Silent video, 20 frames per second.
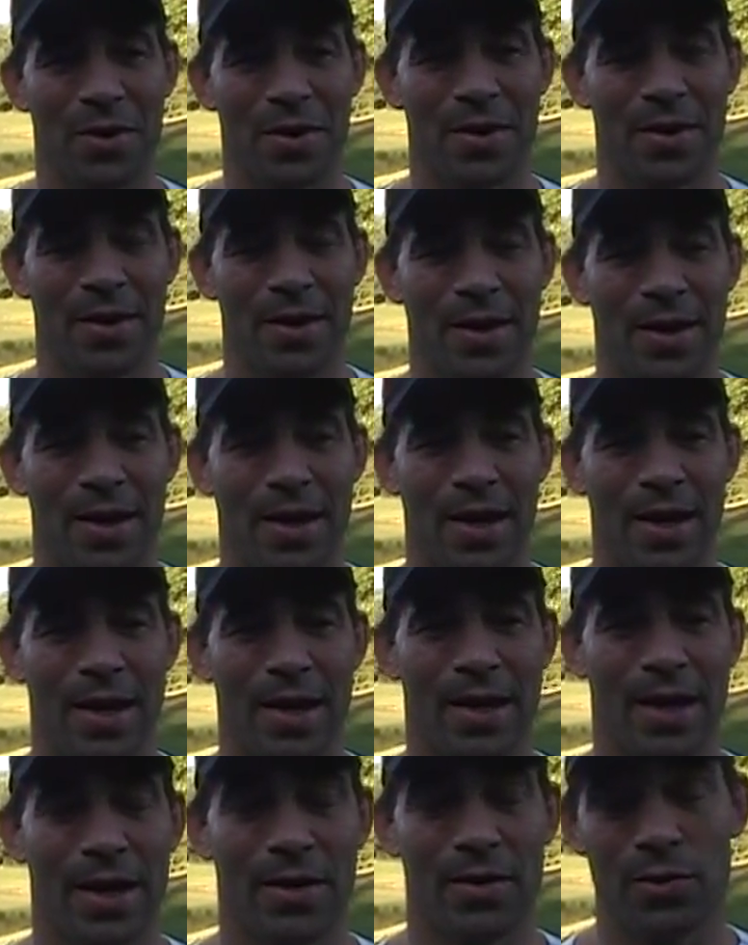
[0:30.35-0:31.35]
And
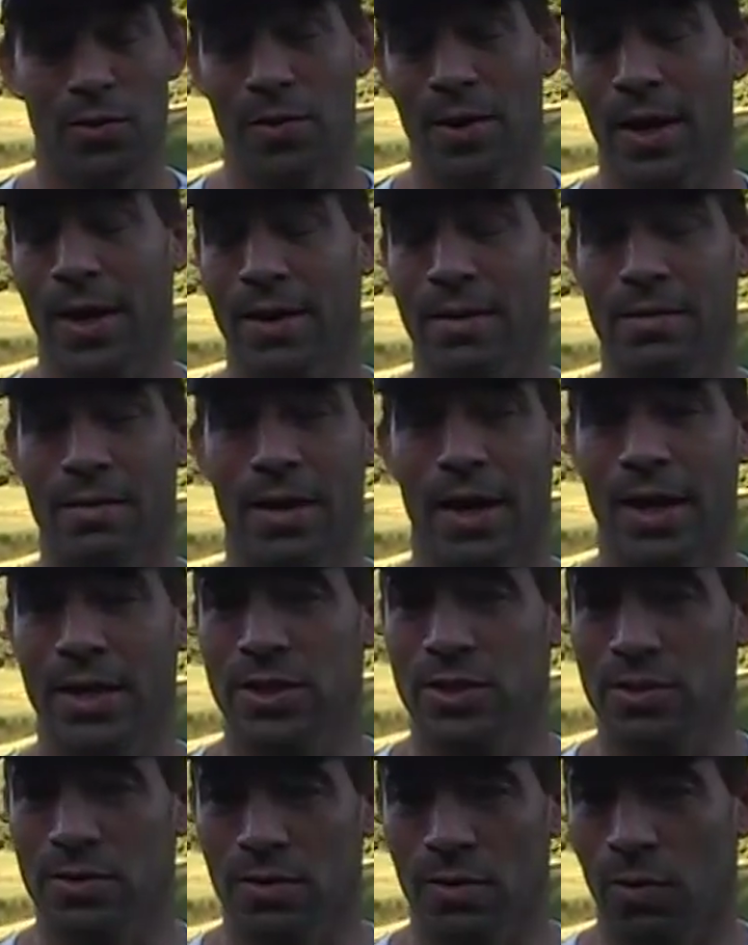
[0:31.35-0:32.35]
and I do like
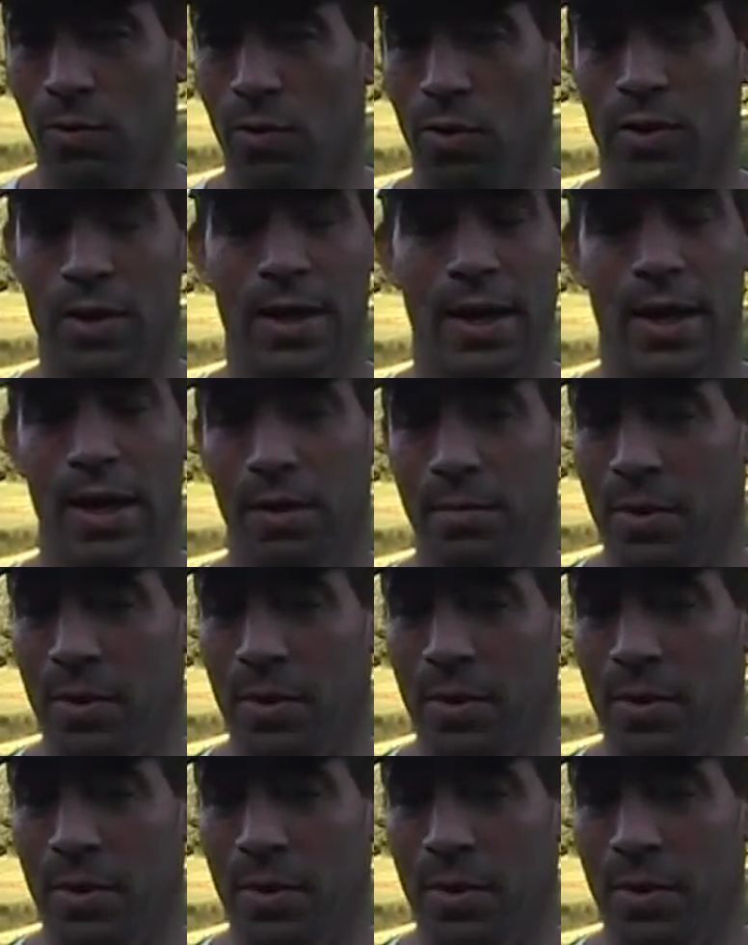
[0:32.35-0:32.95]
nice workout.